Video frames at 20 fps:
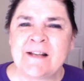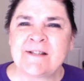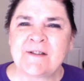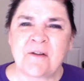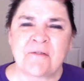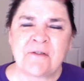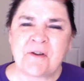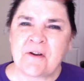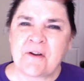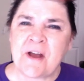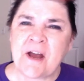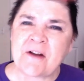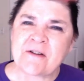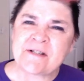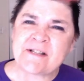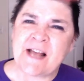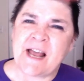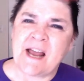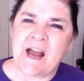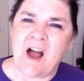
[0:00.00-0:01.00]
live with
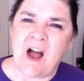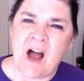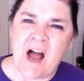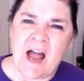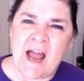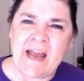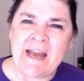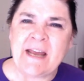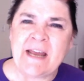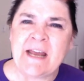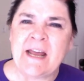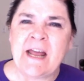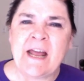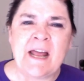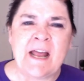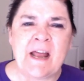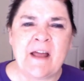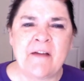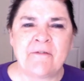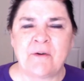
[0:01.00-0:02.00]
Lynn. So if you're here, say
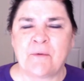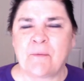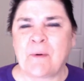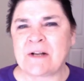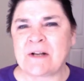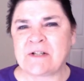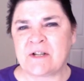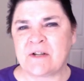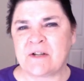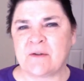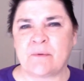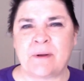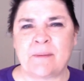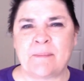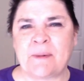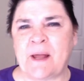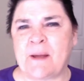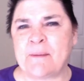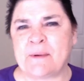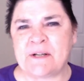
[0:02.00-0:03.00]
hi. If you're
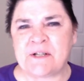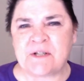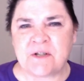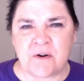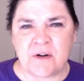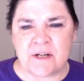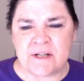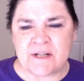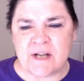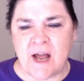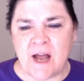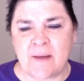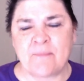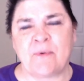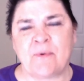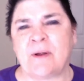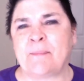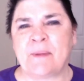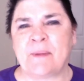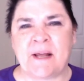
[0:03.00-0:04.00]
watching the replay, be sure to
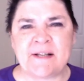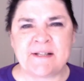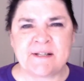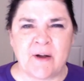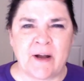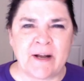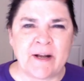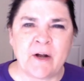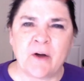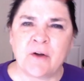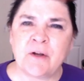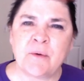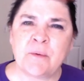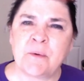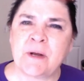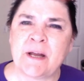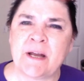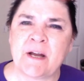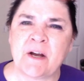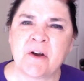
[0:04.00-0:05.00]
type replay so I know
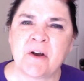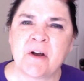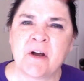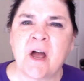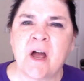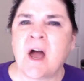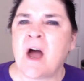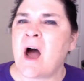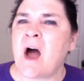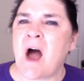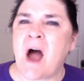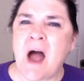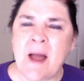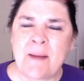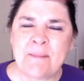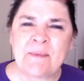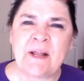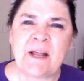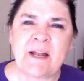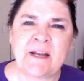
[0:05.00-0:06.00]
you were here.
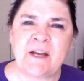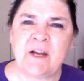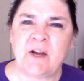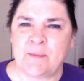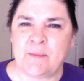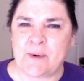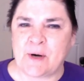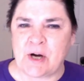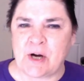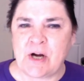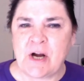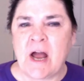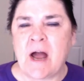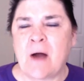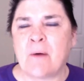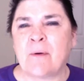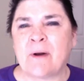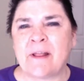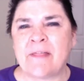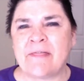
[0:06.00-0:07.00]
I'm Lynn Huber. I
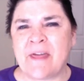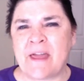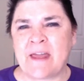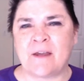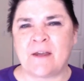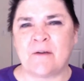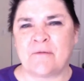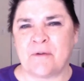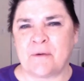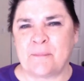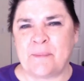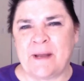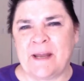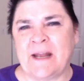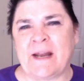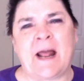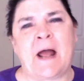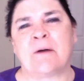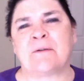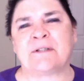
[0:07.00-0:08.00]
want to thank you for being
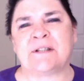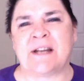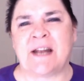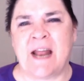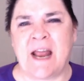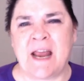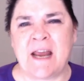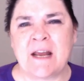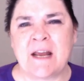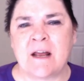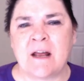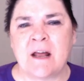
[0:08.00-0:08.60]
out today.